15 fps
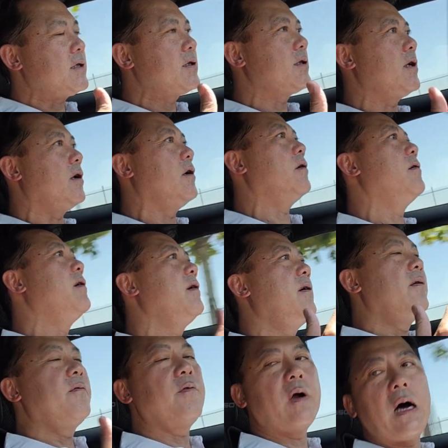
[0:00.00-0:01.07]
So
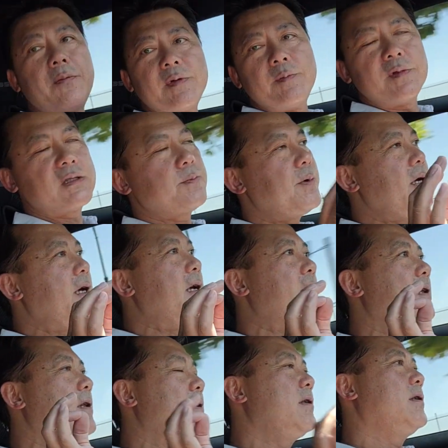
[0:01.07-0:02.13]
for optimum speed,
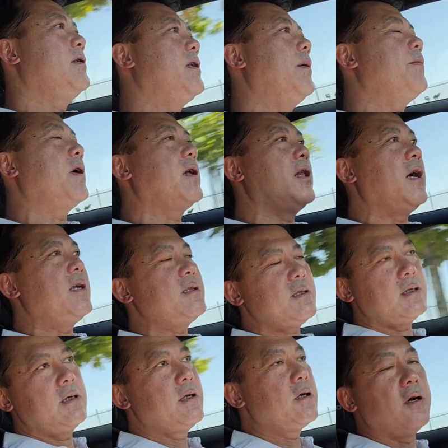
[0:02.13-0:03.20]
dump the clutch,
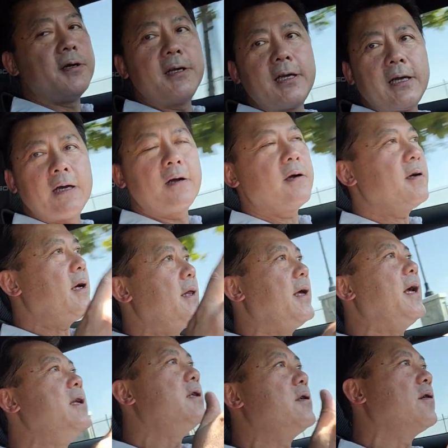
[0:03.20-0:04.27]
go into gear, and the
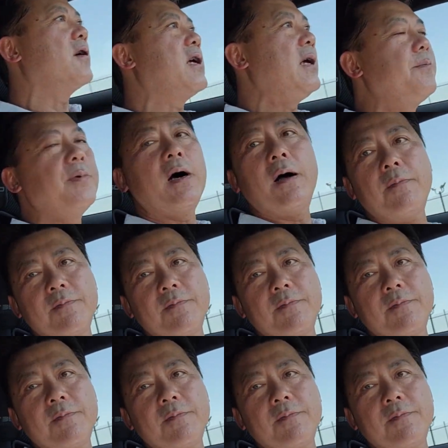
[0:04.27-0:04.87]
engine will keep up.